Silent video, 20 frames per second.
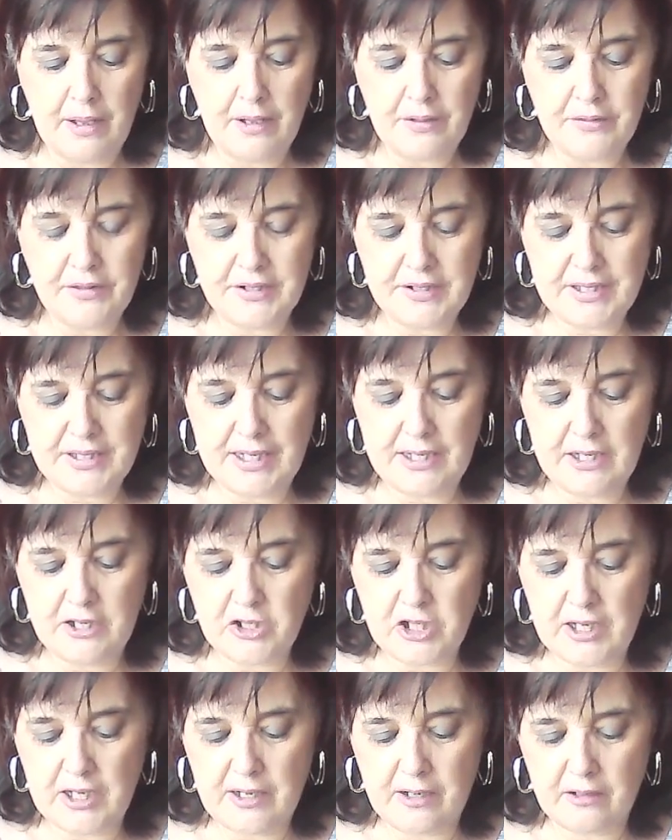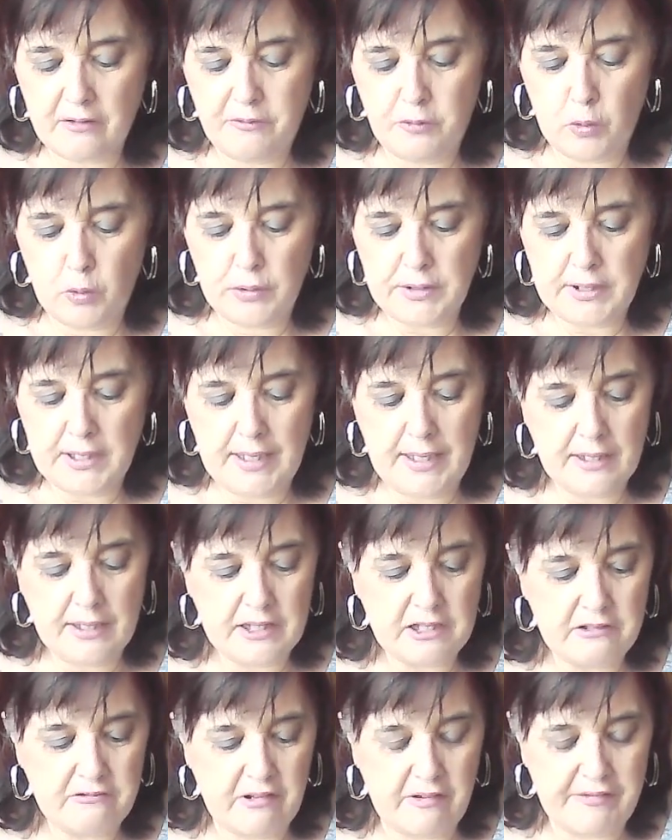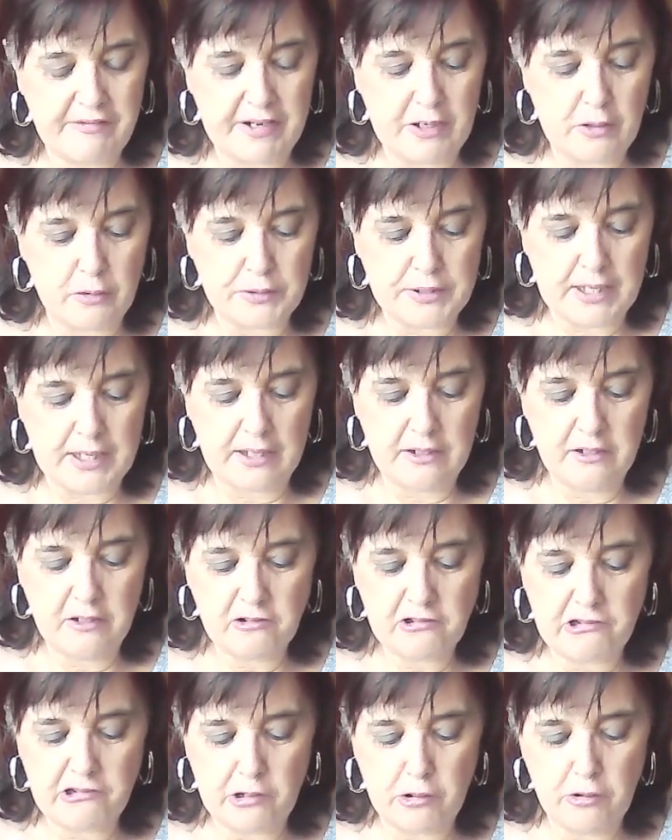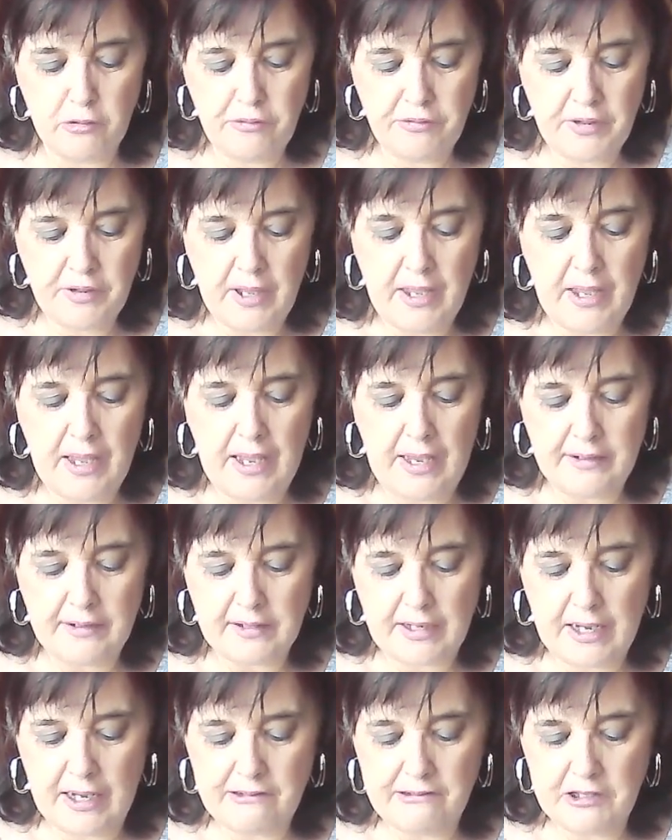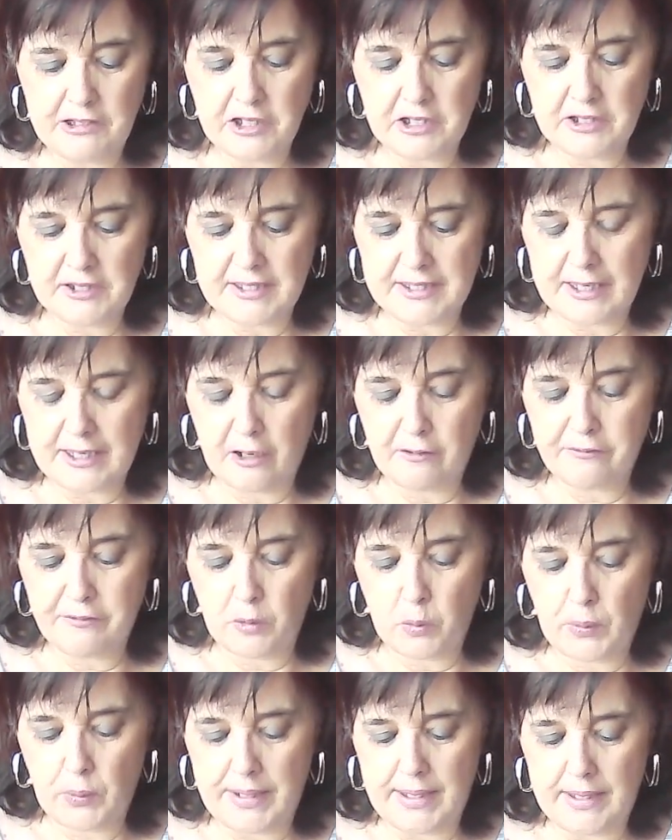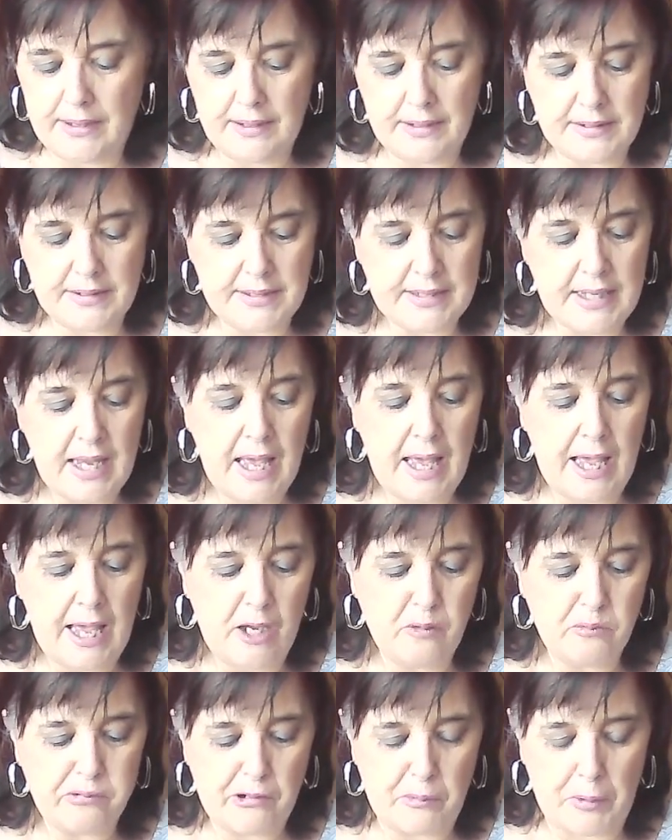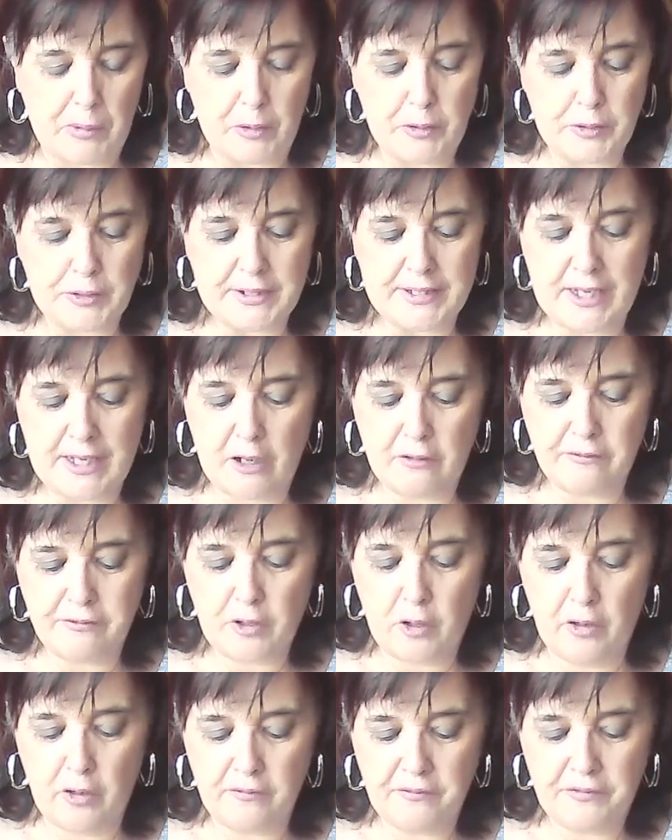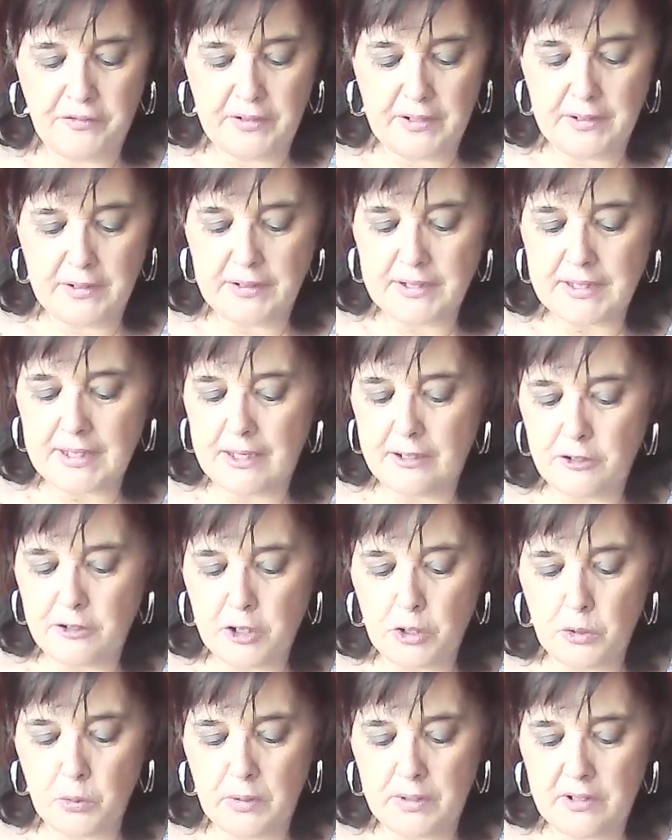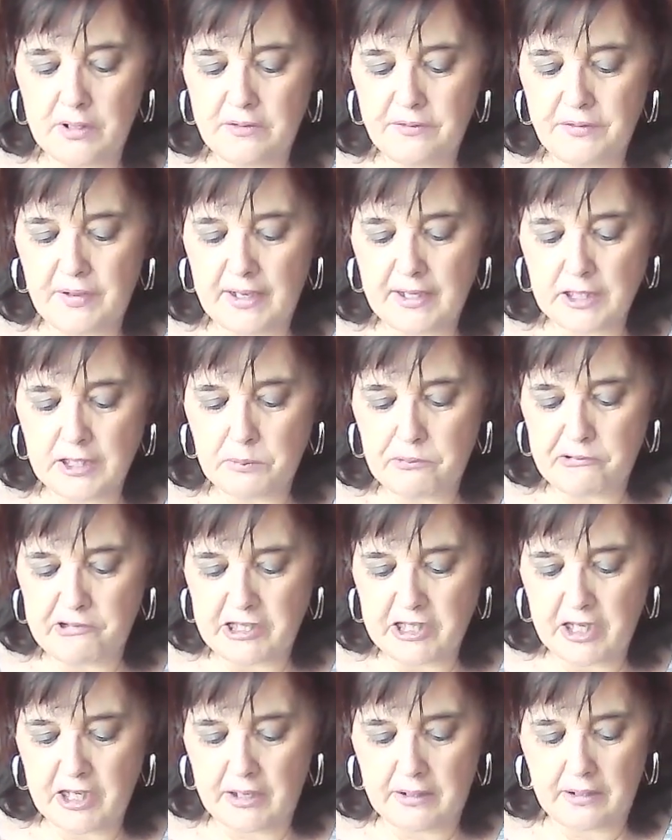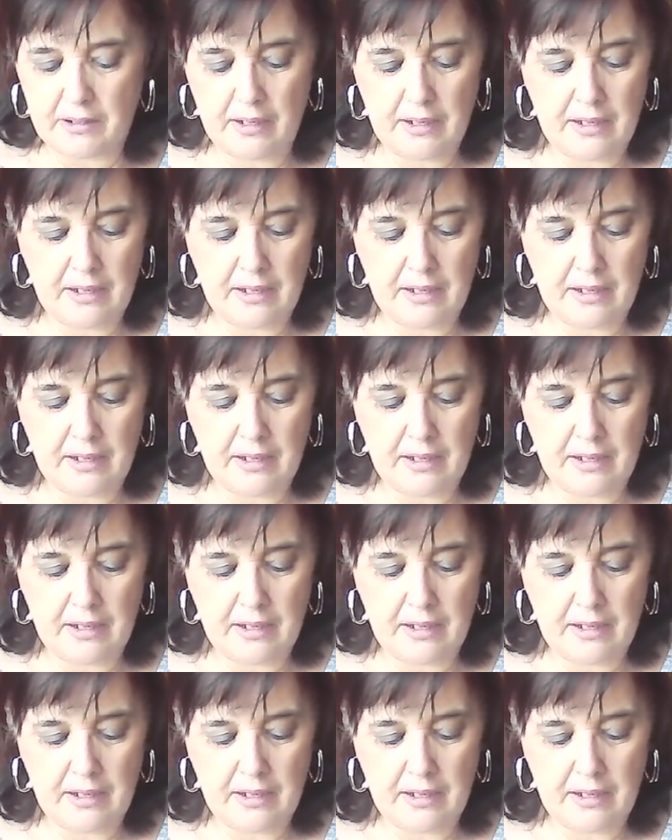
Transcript: This energetic vortex reveals inner truth, encourages self-awareness and promotes self-confident, intuitive expression.